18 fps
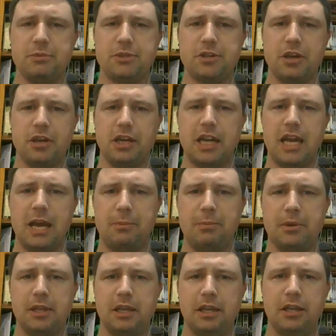so you can
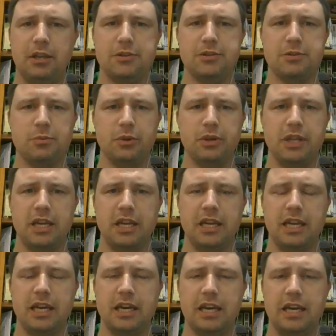happily use them with
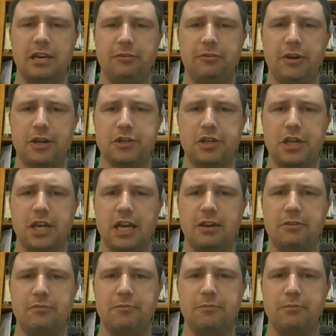any faction you have.